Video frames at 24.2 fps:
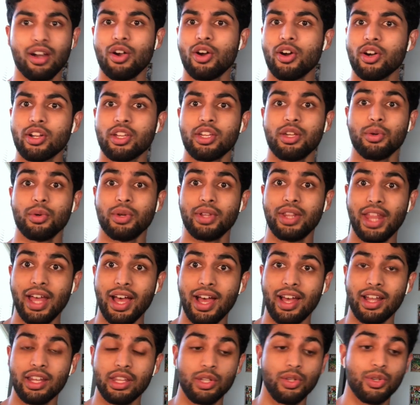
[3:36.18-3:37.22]
argue with
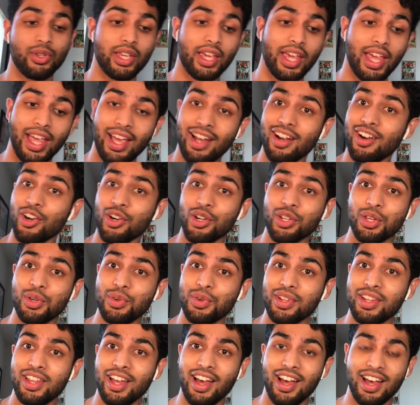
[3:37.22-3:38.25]
that. You can't argue
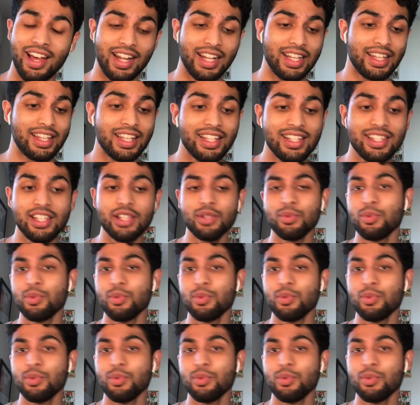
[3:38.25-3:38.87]
with that. This is